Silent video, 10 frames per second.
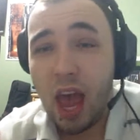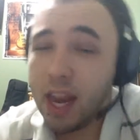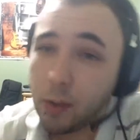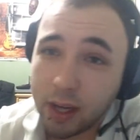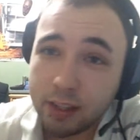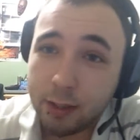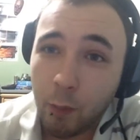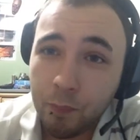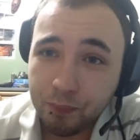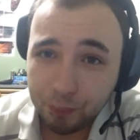anyway,
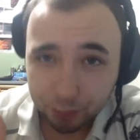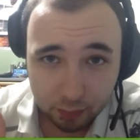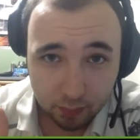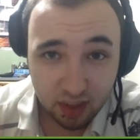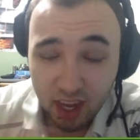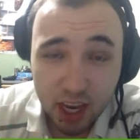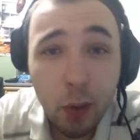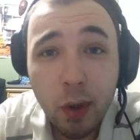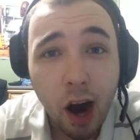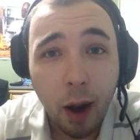so
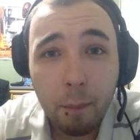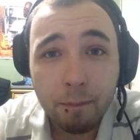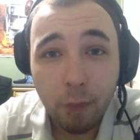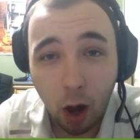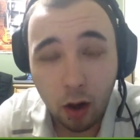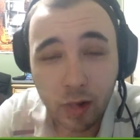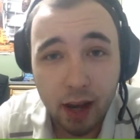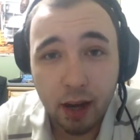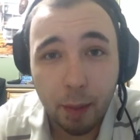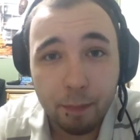here we are, all
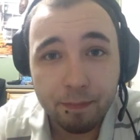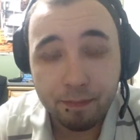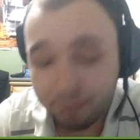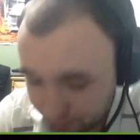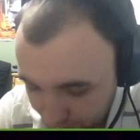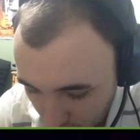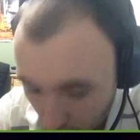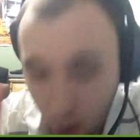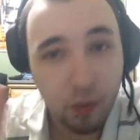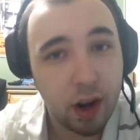lined up,
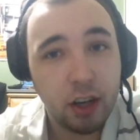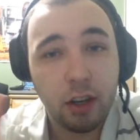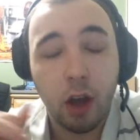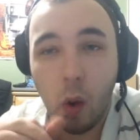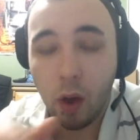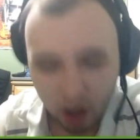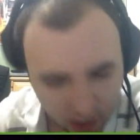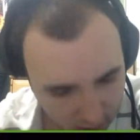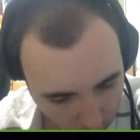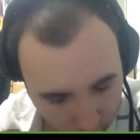all ready to go.
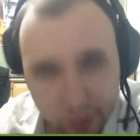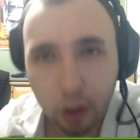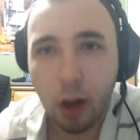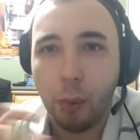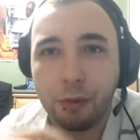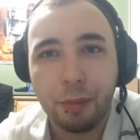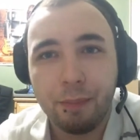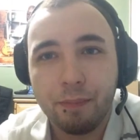The whistle goes.